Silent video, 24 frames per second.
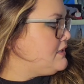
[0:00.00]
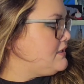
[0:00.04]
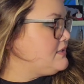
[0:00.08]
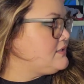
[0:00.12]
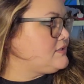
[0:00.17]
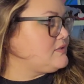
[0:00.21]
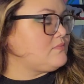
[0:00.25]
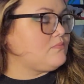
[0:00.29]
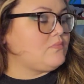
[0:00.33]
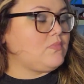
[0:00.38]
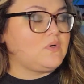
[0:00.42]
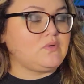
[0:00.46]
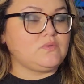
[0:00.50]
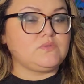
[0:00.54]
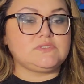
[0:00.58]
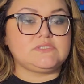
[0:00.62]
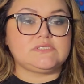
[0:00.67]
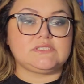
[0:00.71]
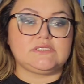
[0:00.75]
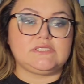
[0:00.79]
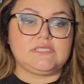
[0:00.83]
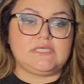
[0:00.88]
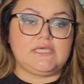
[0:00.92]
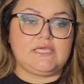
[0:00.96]
is
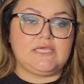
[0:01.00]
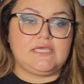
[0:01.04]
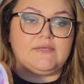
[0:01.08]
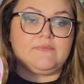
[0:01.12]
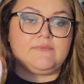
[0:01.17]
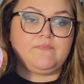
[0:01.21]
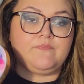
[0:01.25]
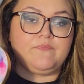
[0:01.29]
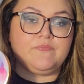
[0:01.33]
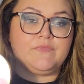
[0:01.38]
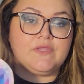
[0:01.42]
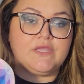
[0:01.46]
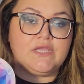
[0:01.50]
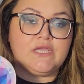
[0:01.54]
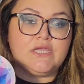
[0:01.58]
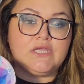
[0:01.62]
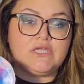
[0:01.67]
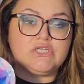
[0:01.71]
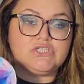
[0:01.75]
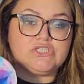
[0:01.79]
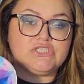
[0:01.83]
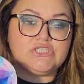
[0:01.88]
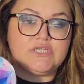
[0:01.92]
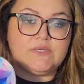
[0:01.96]
mostly
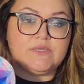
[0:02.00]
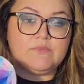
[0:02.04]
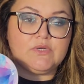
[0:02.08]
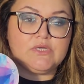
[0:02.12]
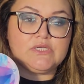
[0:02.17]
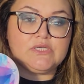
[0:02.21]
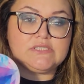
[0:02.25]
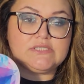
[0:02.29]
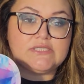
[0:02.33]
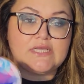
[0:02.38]
shimmers.